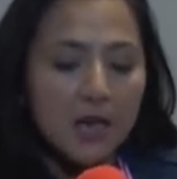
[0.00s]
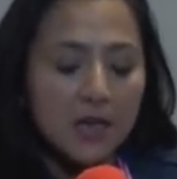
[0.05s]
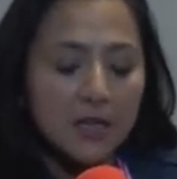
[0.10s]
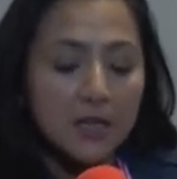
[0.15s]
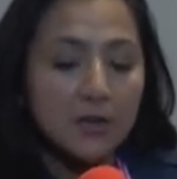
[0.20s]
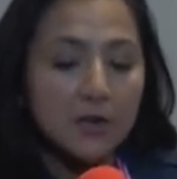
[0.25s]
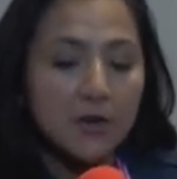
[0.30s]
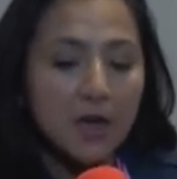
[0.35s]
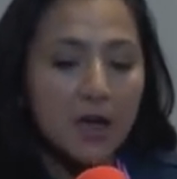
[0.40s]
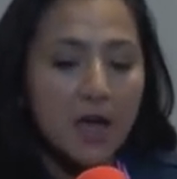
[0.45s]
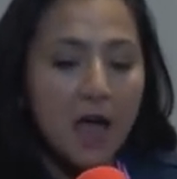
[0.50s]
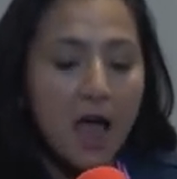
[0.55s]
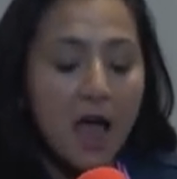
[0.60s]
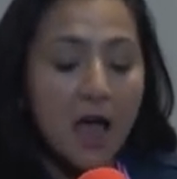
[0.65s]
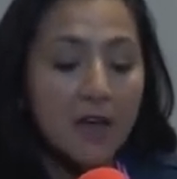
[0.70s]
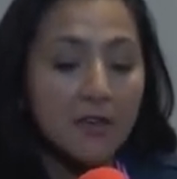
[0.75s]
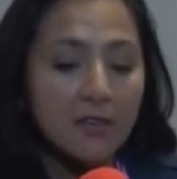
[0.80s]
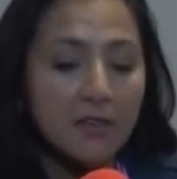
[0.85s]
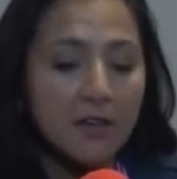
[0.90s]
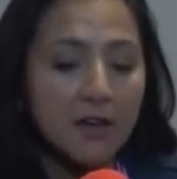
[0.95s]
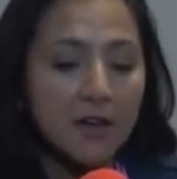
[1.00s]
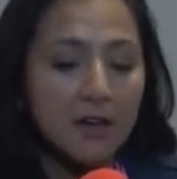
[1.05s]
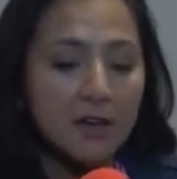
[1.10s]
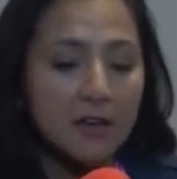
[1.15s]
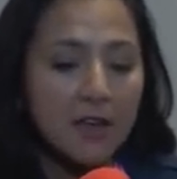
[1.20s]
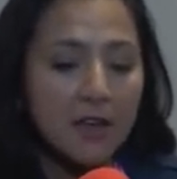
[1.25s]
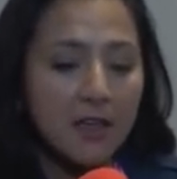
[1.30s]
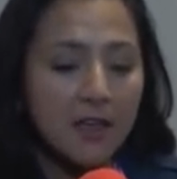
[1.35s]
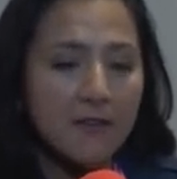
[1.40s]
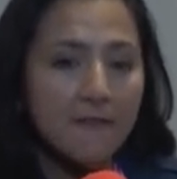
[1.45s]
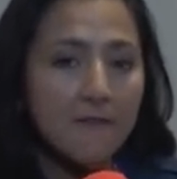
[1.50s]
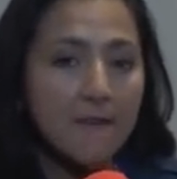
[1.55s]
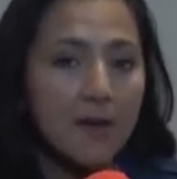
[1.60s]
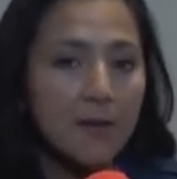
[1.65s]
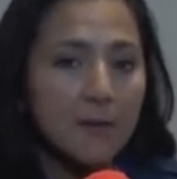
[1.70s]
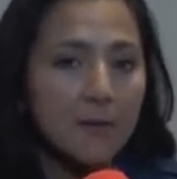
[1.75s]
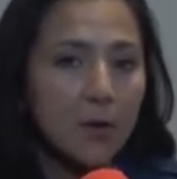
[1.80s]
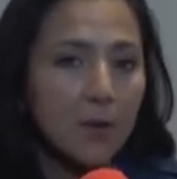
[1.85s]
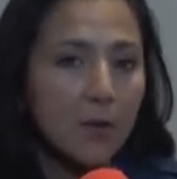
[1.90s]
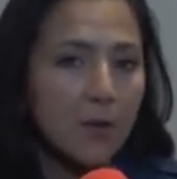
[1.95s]
I thought if
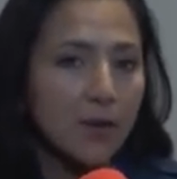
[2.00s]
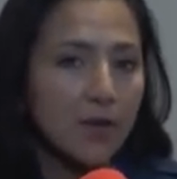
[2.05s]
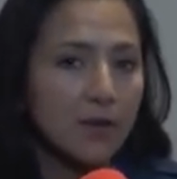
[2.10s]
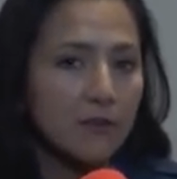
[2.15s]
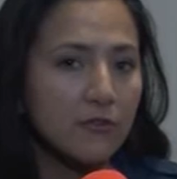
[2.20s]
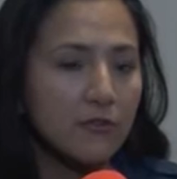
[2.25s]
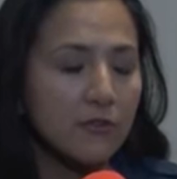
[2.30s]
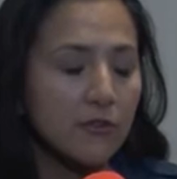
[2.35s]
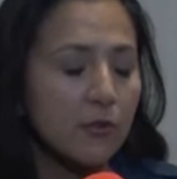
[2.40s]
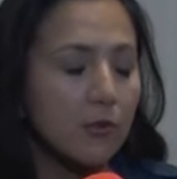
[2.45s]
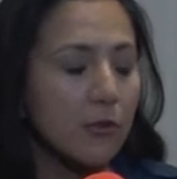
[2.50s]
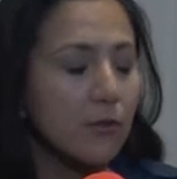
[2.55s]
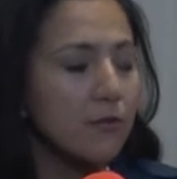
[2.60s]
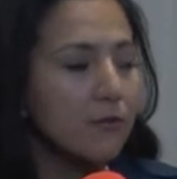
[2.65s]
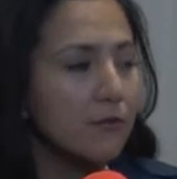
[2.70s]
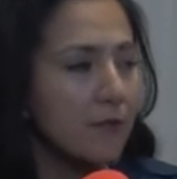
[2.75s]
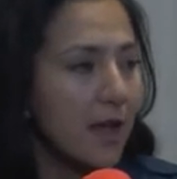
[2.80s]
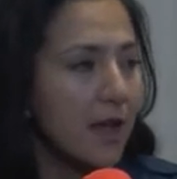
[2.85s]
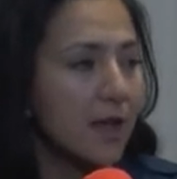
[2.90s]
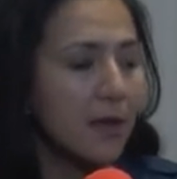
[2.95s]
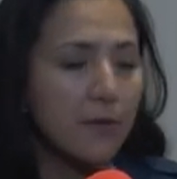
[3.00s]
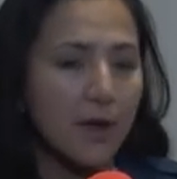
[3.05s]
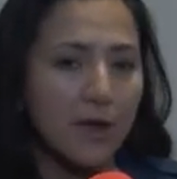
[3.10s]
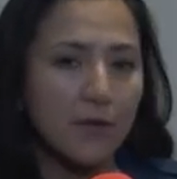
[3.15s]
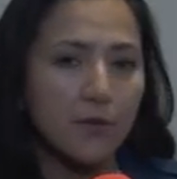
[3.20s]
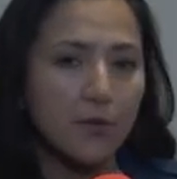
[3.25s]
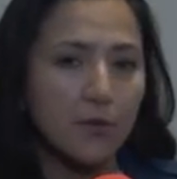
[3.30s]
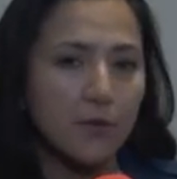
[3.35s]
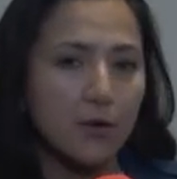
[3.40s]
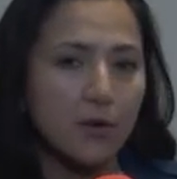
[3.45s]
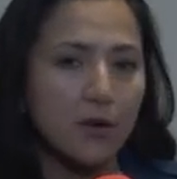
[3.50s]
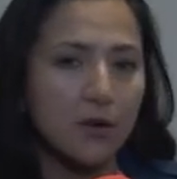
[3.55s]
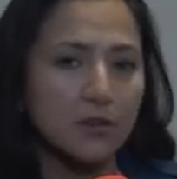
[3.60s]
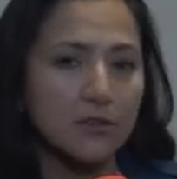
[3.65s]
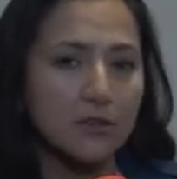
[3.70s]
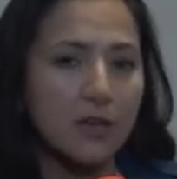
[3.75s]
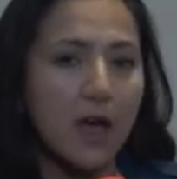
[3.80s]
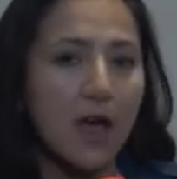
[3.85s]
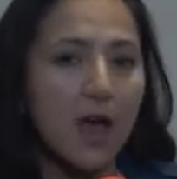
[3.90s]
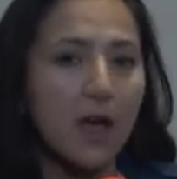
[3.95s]
I'm going to fly around the
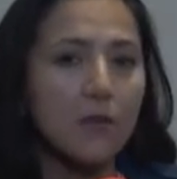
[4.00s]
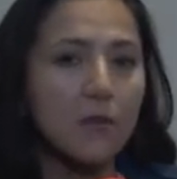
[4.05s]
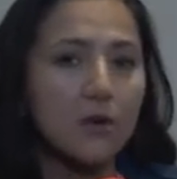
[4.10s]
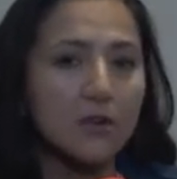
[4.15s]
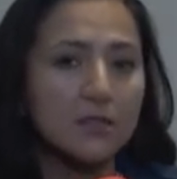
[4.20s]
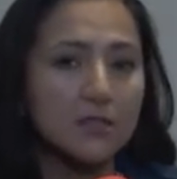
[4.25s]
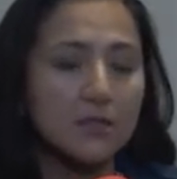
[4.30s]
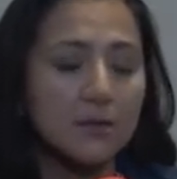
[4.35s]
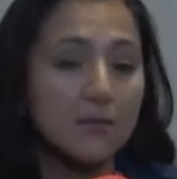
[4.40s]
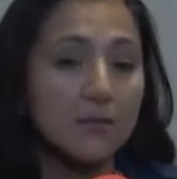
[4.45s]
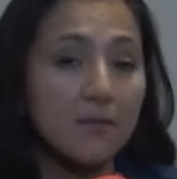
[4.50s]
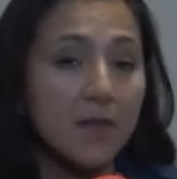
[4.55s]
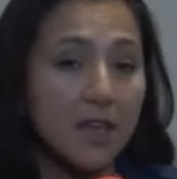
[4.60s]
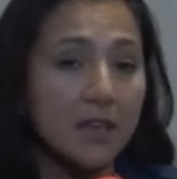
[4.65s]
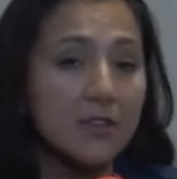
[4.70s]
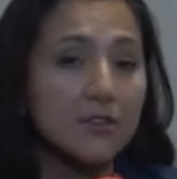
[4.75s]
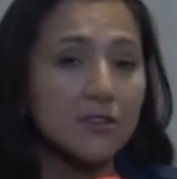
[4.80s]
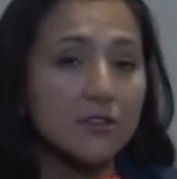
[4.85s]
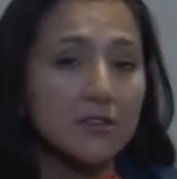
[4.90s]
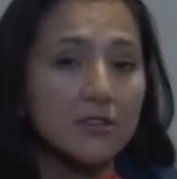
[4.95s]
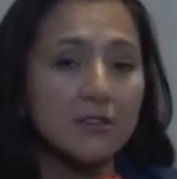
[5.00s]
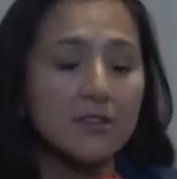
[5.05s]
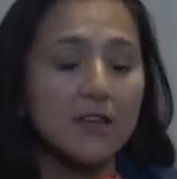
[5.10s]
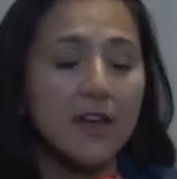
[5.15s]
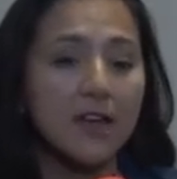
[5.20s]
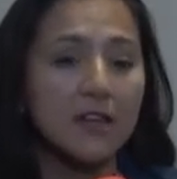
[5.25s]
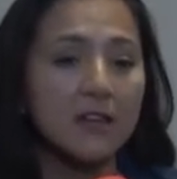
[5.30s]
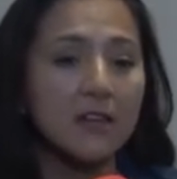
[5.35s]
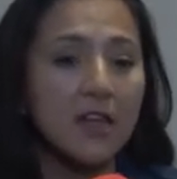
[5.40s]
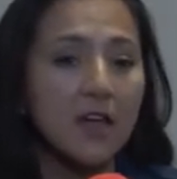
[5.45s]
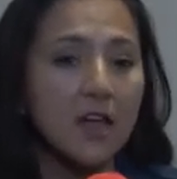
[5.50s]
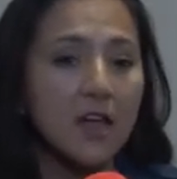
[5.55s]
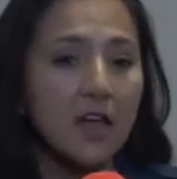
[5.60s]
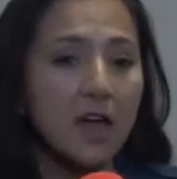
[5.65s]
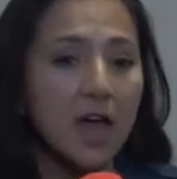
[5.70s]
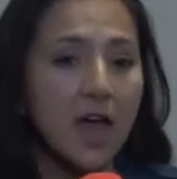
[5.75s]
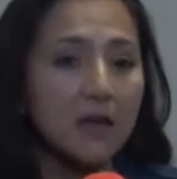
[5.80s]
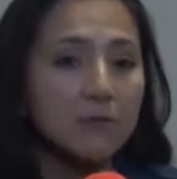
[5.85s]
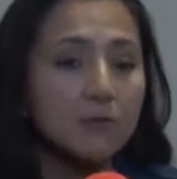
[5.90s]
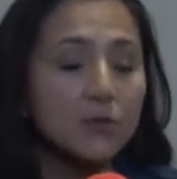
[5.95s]
world, I want to make sure that
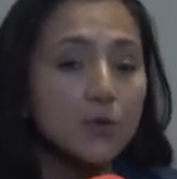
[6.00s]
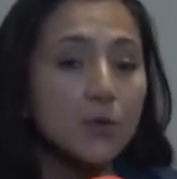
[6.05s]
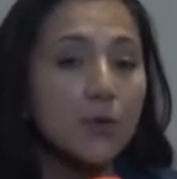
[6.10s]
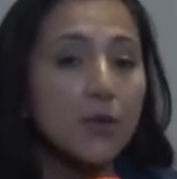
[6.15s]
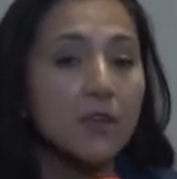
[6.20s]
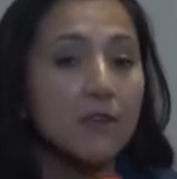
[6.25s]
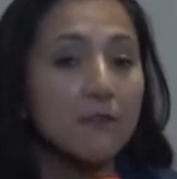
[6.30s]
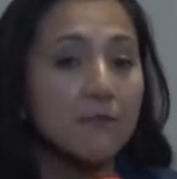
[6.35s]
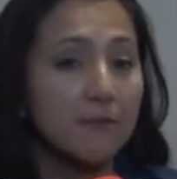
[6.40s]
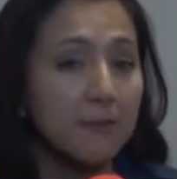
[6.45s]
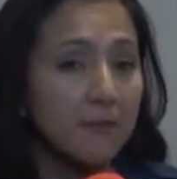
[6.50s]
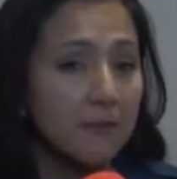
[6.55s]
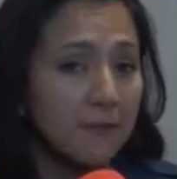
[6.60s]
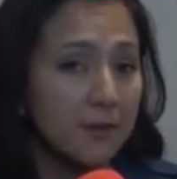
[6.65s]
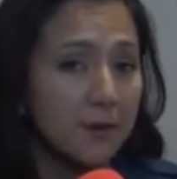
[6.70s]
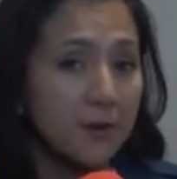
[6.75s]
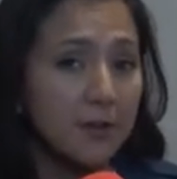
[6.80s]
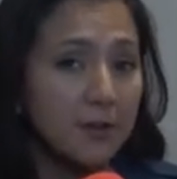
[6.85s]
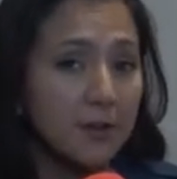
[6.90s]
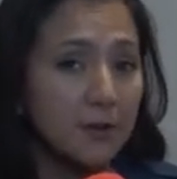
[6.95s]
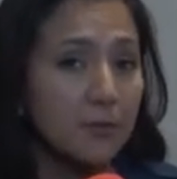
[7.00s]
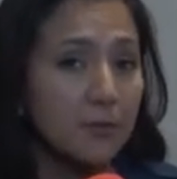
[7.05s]
I'm doing it for a very good